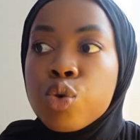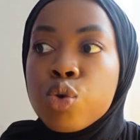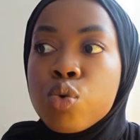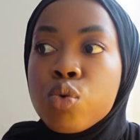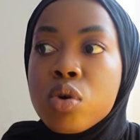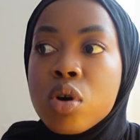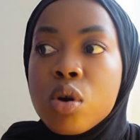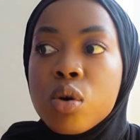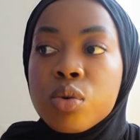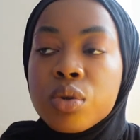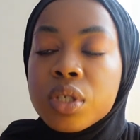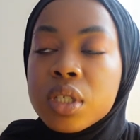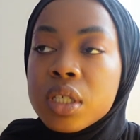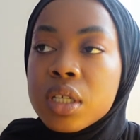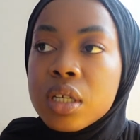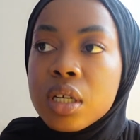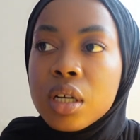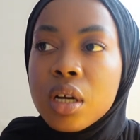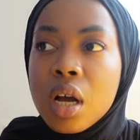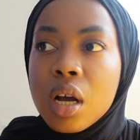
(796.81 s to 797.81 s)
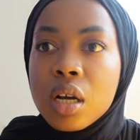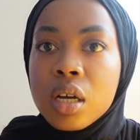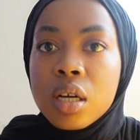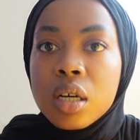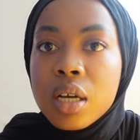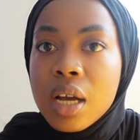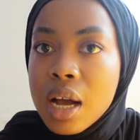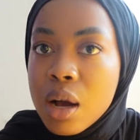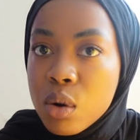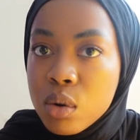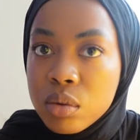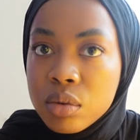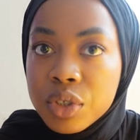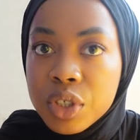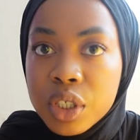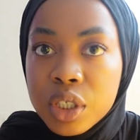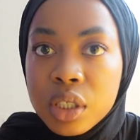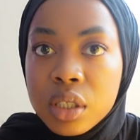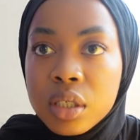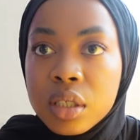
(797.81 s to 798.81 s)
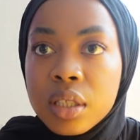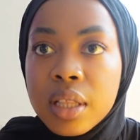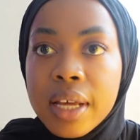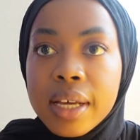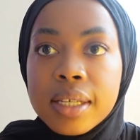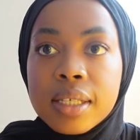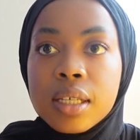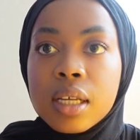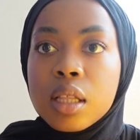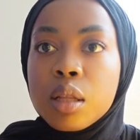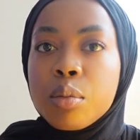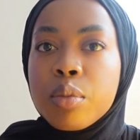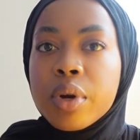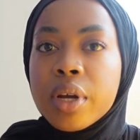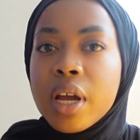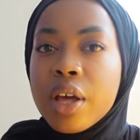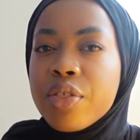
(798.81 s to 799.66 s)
who hosted a cookout just to like celebrate,